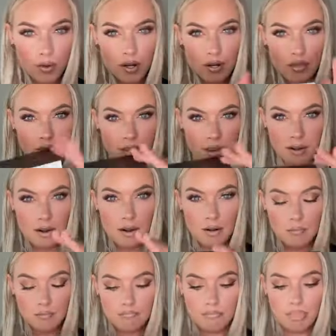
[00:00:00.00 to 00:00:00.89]
get one of
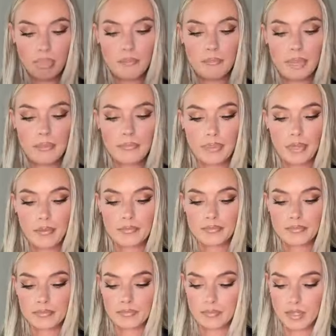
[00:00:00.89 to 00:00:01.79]
their,
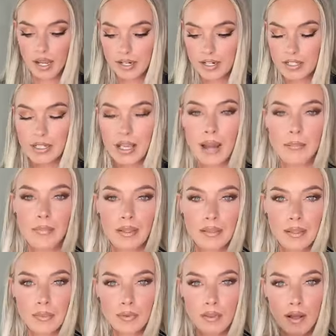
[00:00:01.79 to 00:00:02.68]
I just got
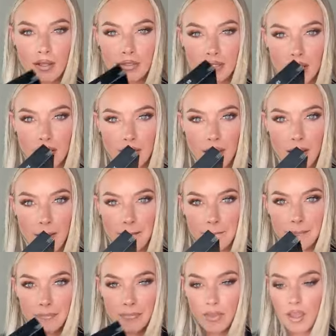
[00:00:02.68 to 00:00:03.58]
my lip gloss on
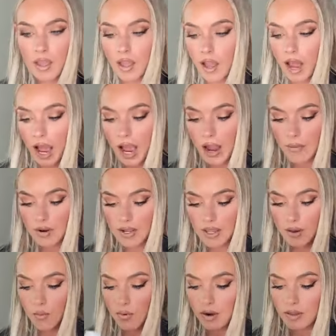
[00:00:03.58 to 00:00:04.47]
there. I
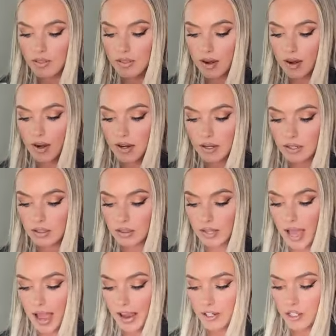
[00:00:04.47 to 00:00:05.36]
would get one of their
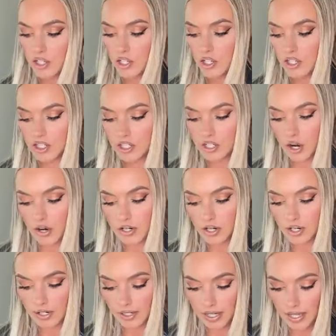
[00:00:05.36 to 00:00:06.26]
lash
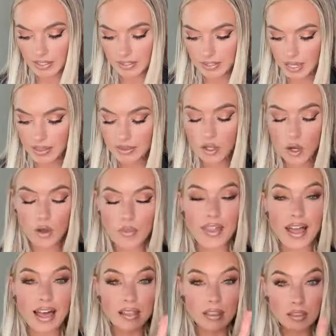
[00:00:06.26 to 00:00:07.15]
starter kits, and
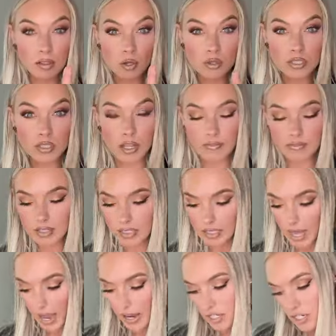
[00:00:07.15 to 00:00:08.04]
those
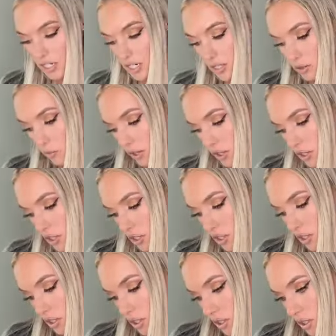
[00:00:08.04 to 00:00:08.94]
lovely lashes,
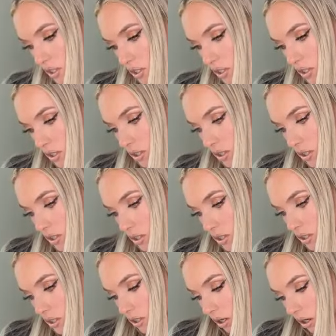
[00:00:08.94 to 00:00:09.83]
which
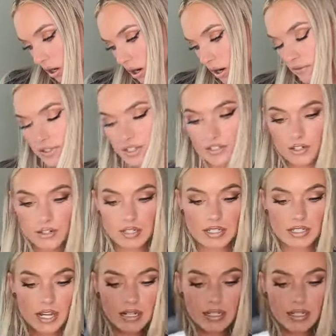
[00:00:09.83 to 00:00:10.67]
are, these are